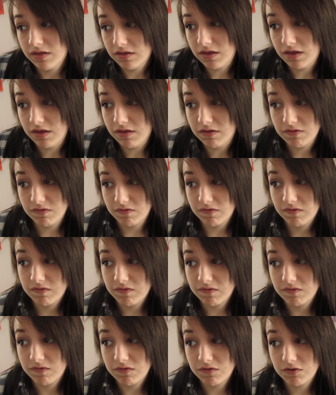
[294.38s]

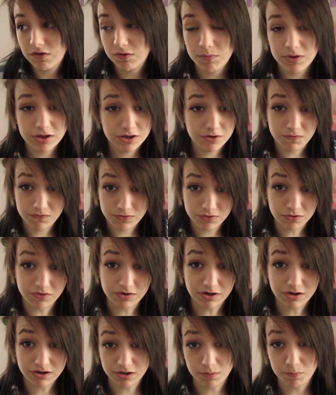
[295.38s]
it's gonna make you feel
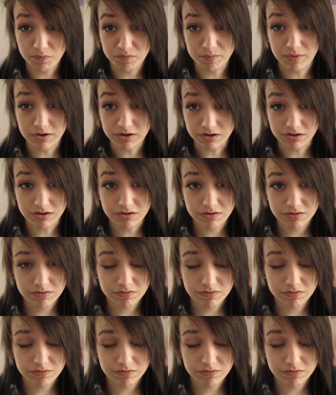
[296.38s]
10 times better.